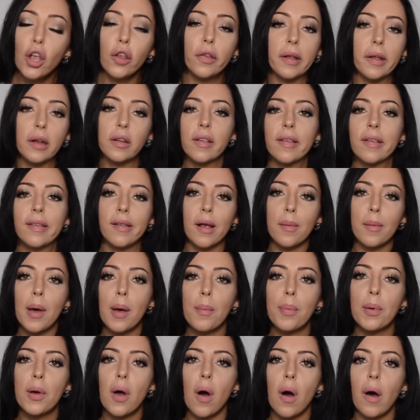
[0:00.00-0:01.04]
So to sum
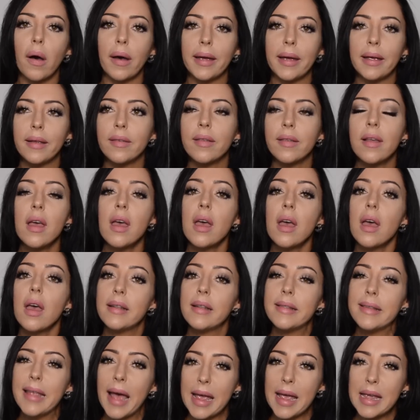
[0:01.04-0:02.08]
up guys,
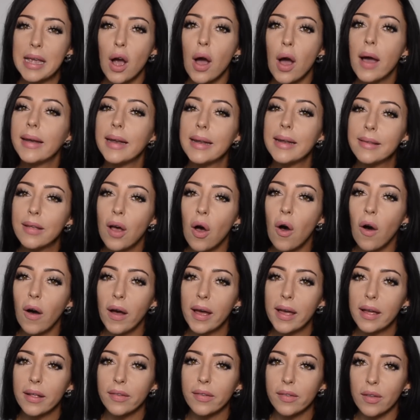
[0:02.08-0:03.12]
Take an
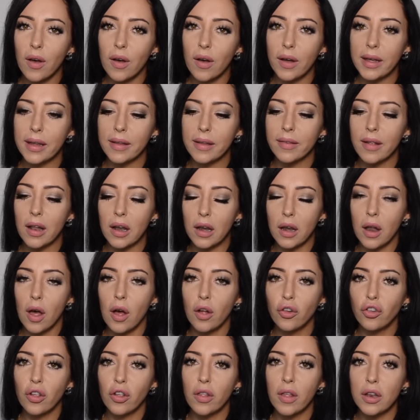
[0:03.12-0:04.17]
entire size
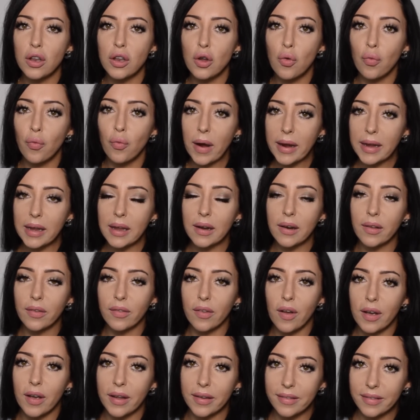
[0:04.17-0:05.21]
larger than your regular
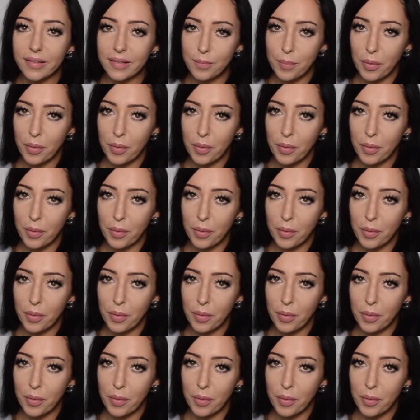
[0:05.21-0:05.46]
size